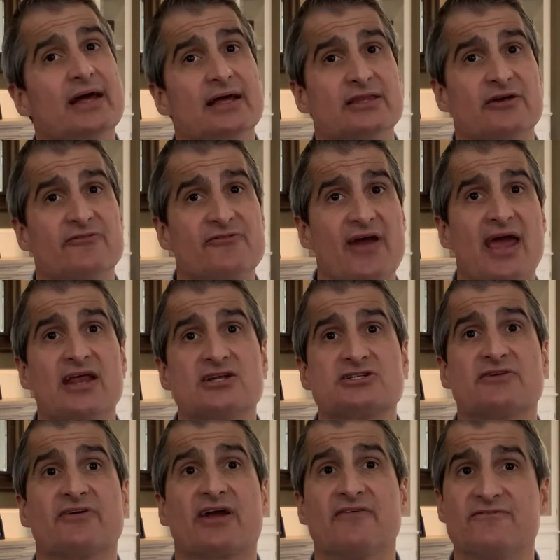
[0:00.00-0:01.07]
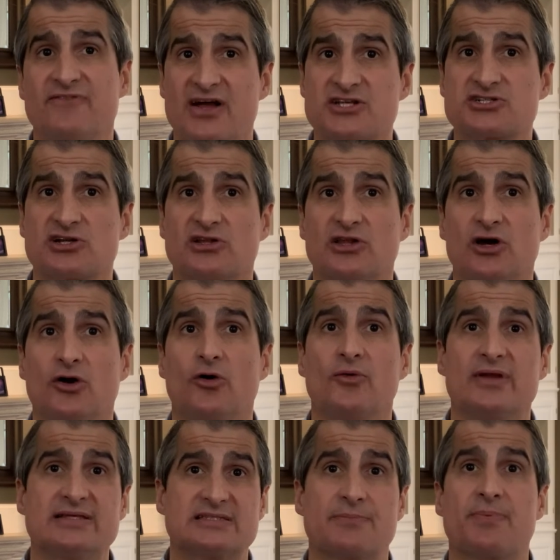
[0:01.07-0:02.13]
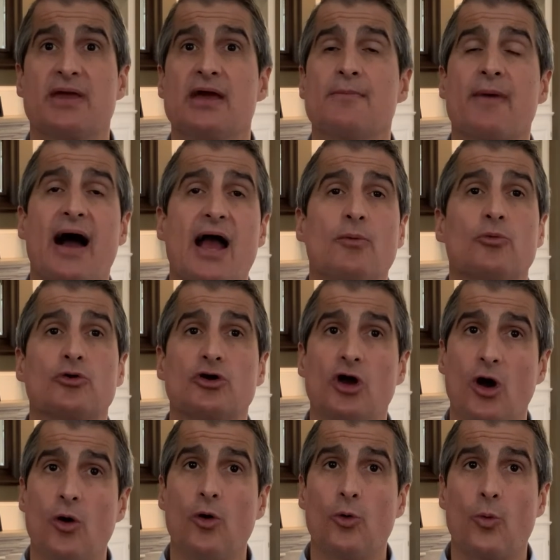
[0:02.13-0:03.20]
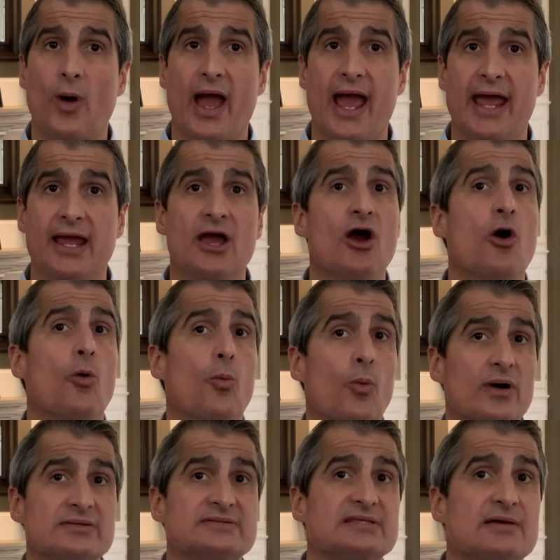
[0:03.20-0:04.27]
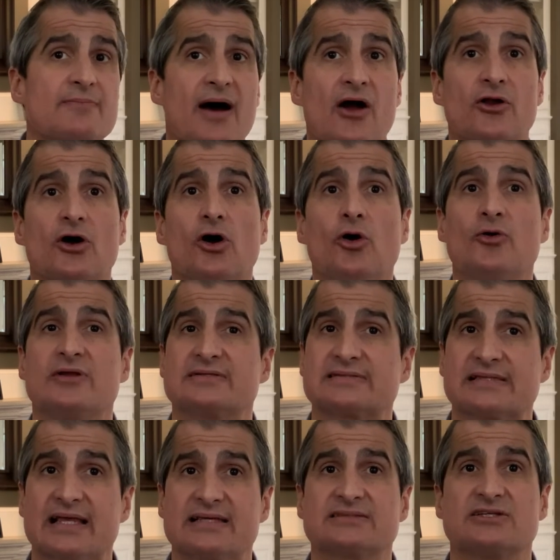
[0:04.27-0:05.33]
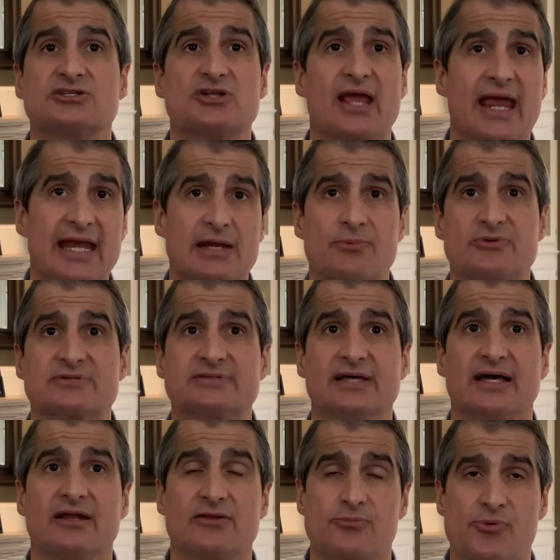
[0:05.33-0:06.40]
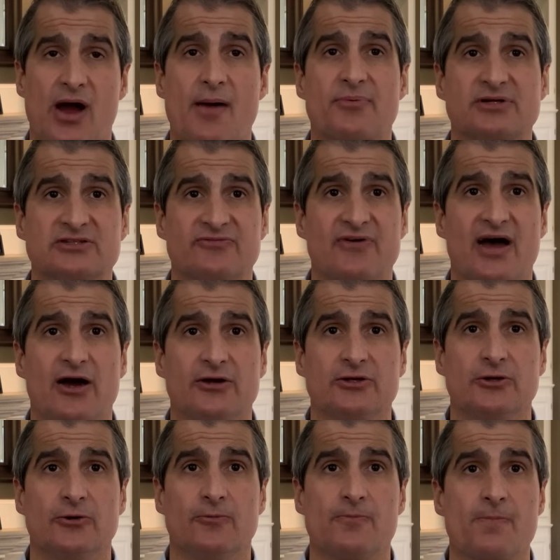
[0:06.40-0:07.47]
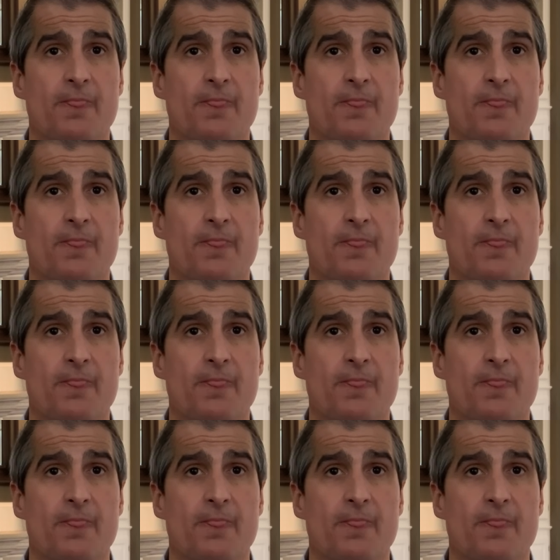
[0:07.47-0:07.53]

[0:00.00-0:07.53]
The advantage of a conventional loan is the PMI will go away once the amount owned is less than 80% of the property's value.